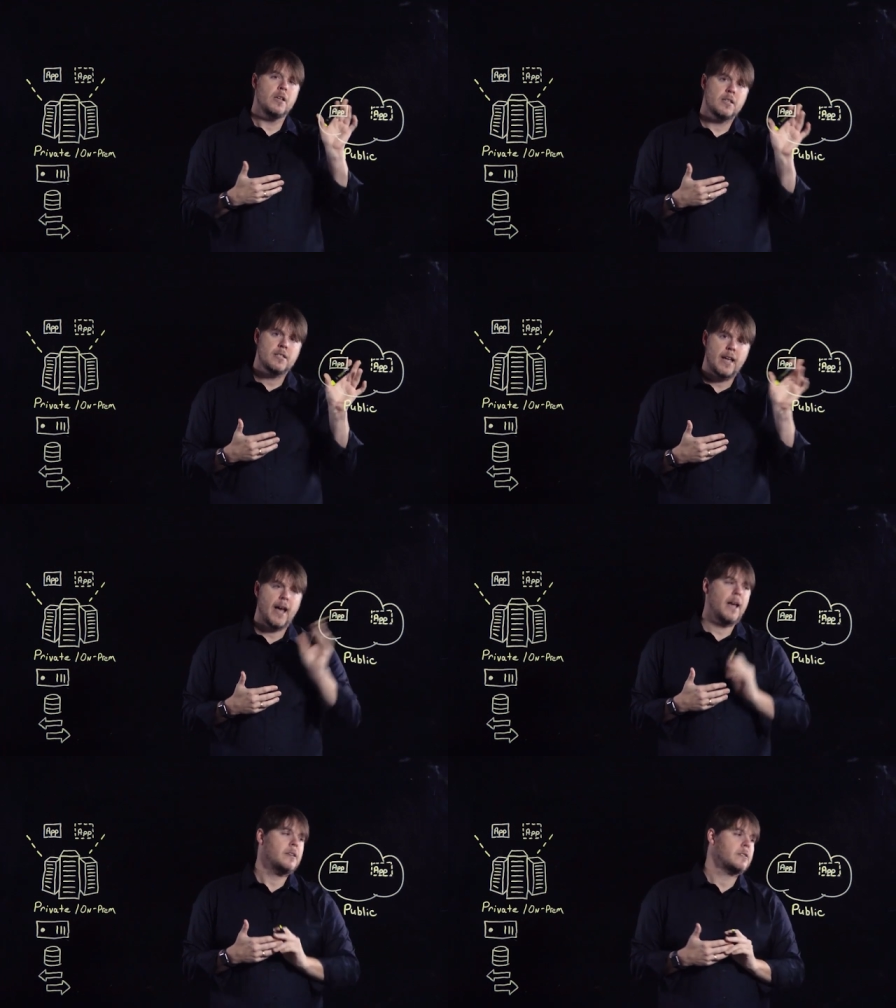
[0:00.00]

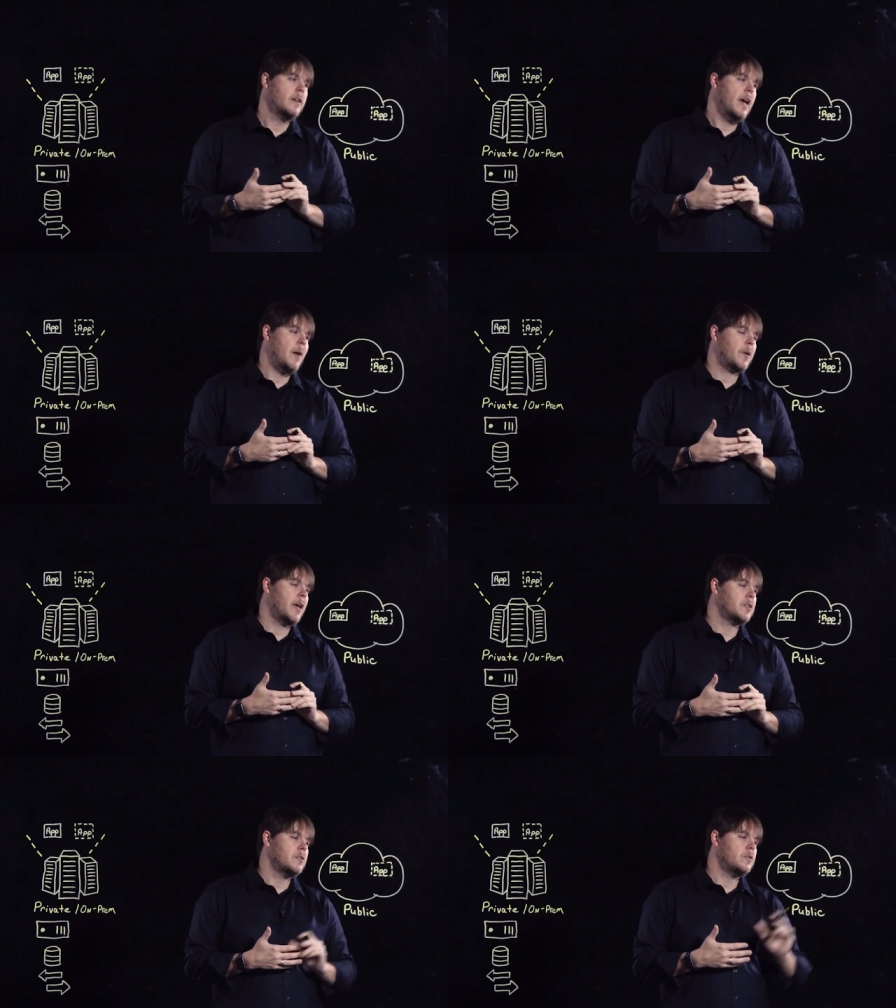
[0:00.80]
SaaS
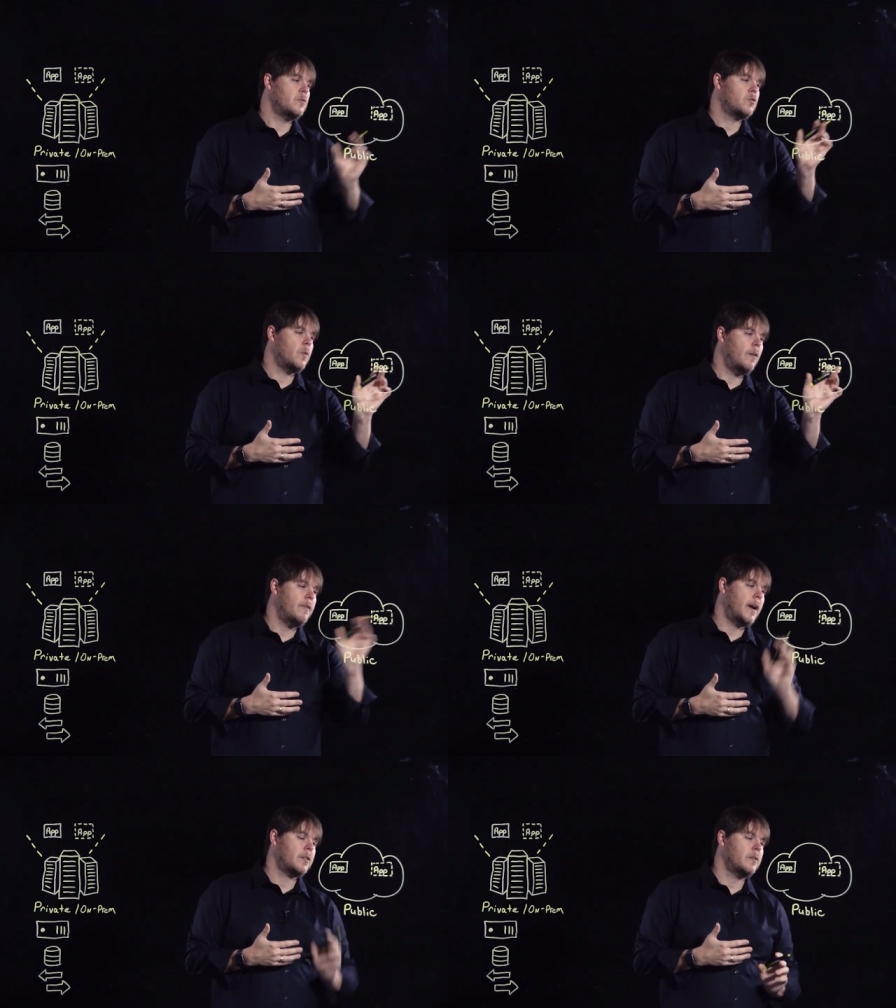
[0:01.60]
applications, new
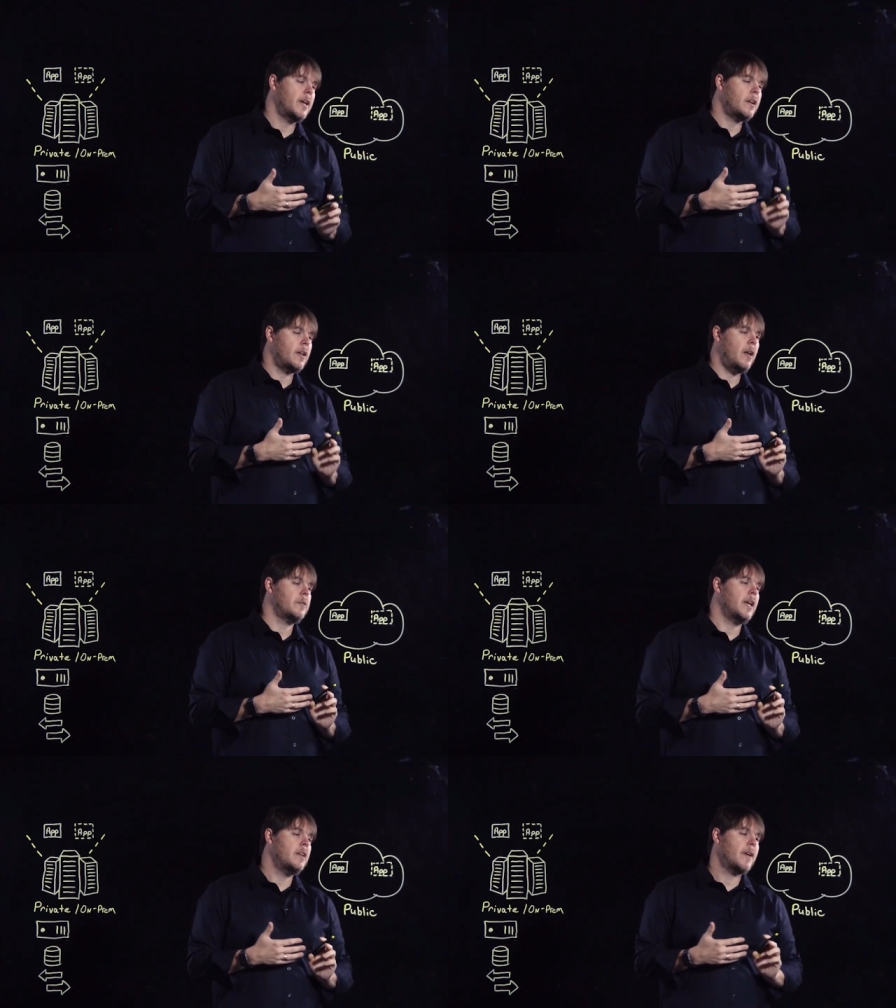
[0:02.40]
12-factor
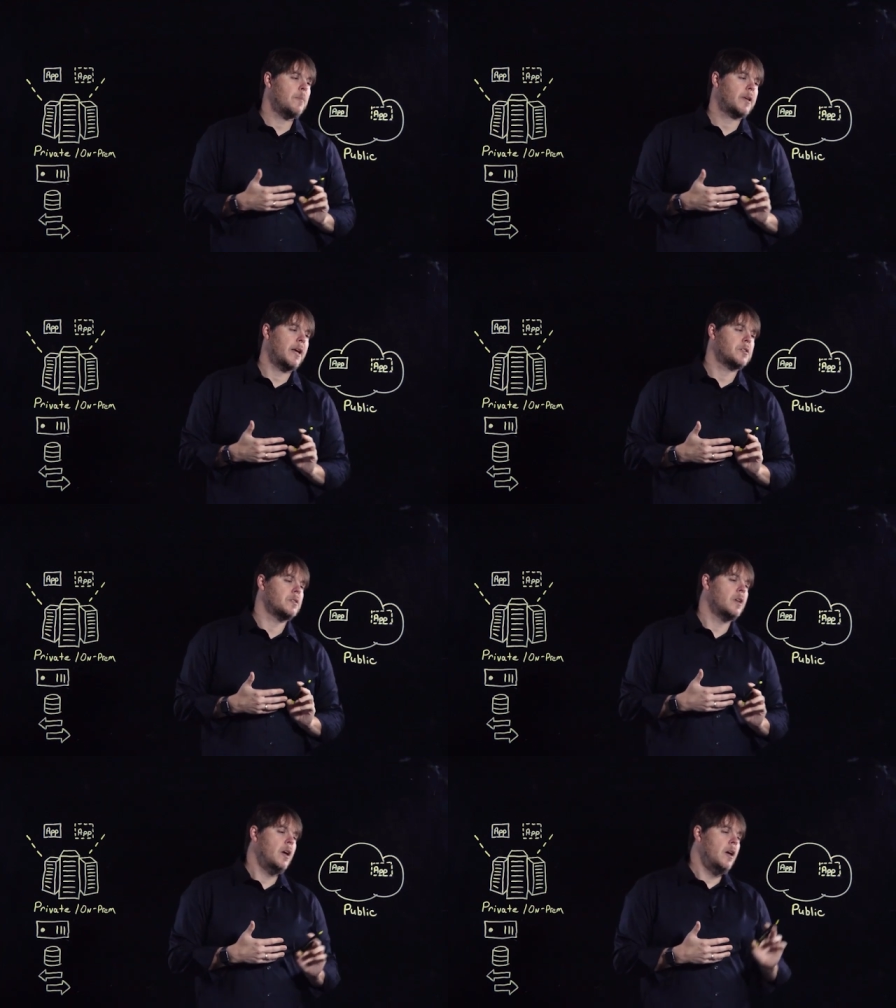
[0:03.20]
cloud-native applications.